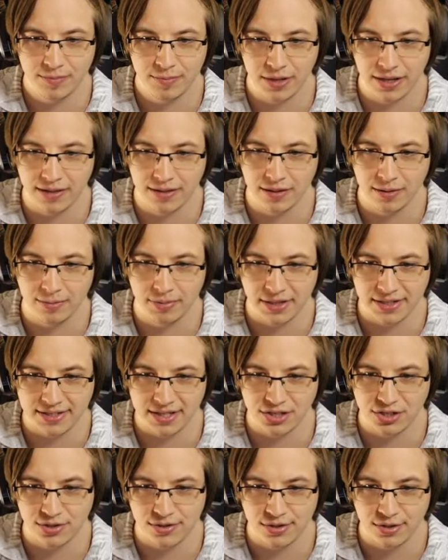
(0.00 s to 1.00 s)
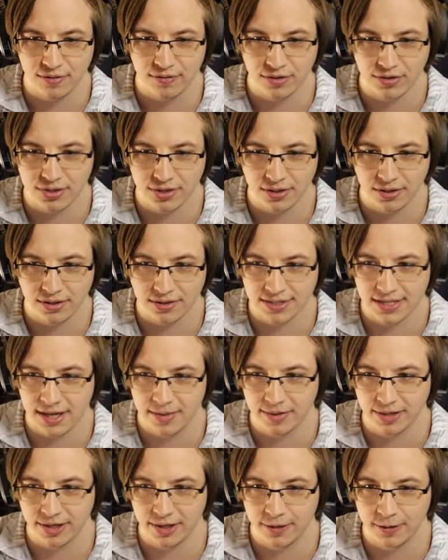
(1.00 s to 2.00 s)
Played the PlayStation two version a long
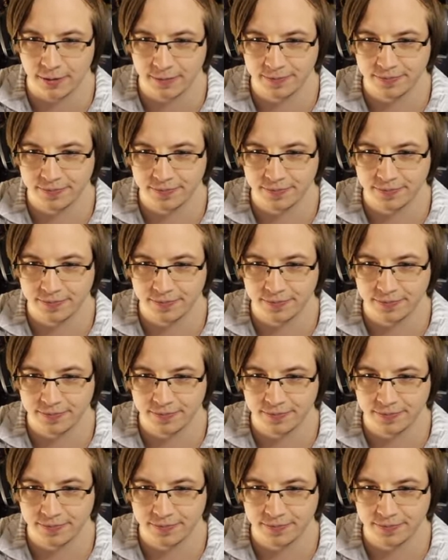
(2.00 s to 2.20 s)
time ago.